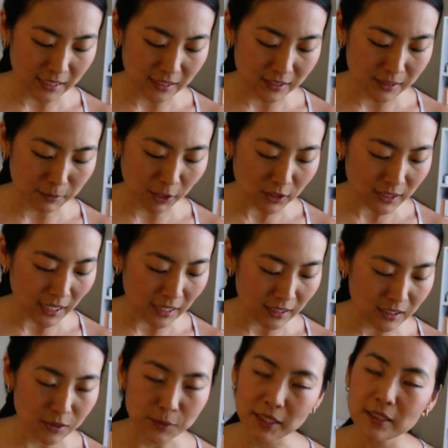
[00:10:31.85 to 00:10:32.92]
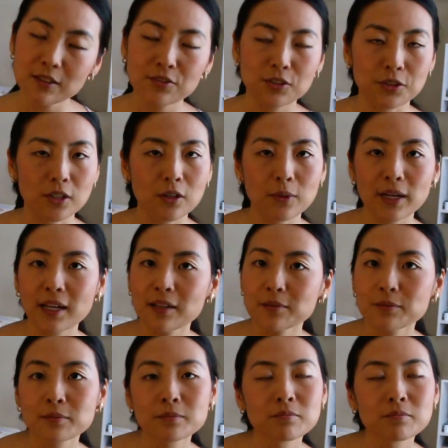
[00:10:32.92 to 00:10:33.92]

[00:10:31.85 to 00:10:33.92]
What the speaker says: smells kind of sweet in a floral way.